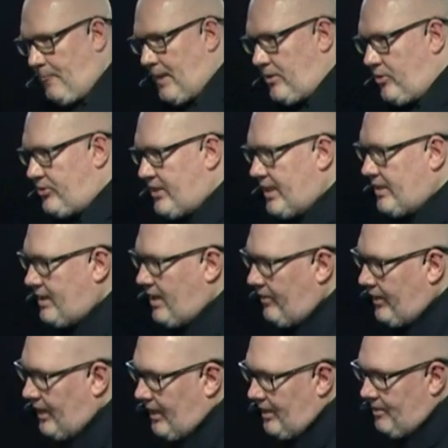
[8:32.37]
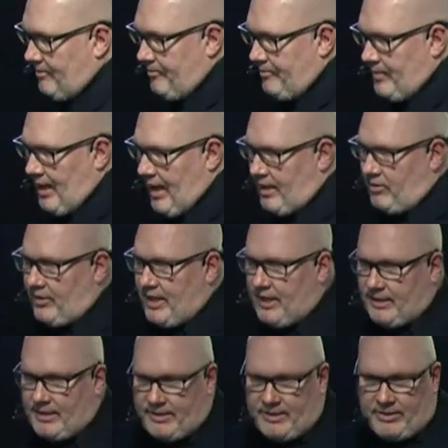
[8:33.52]
You see something and you think
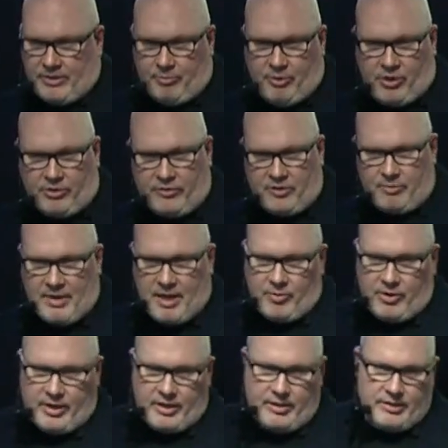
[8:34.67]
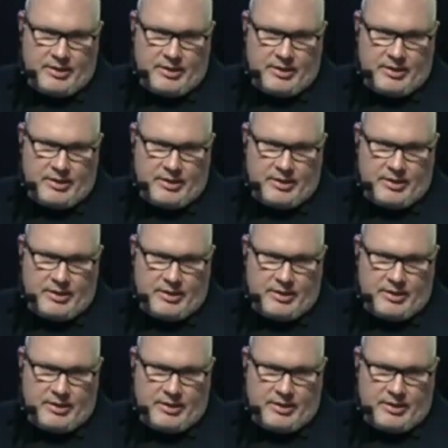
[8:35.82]
this is a part of your memory.